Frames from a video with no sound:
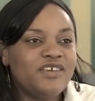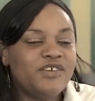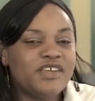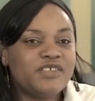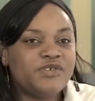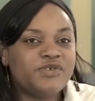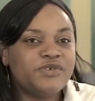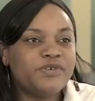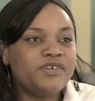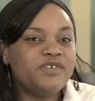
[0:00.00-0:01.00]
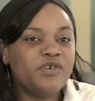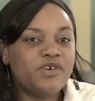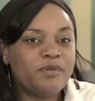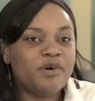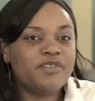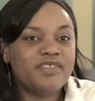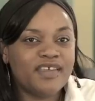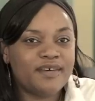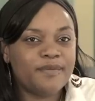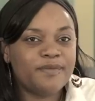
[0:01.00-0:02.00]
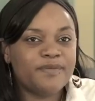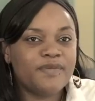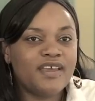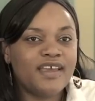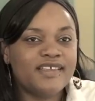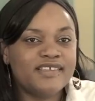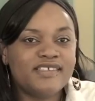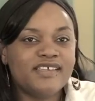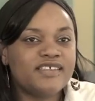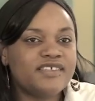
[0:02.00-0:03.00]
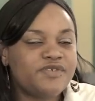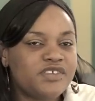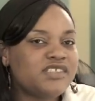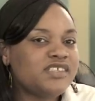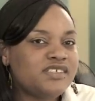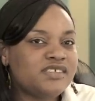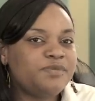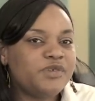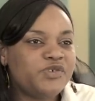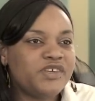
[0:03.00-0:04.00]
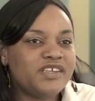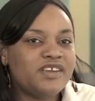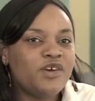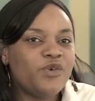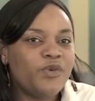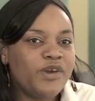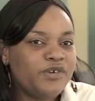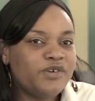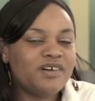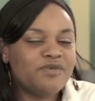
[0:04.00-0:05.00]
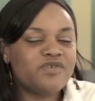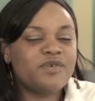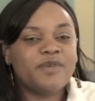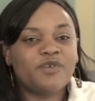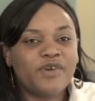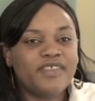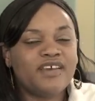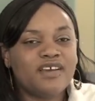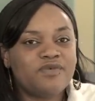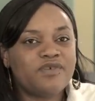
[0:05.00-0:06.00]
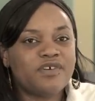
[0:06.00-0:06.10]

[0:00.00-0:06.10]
You get to know about them and see the differences between where you come from and where they come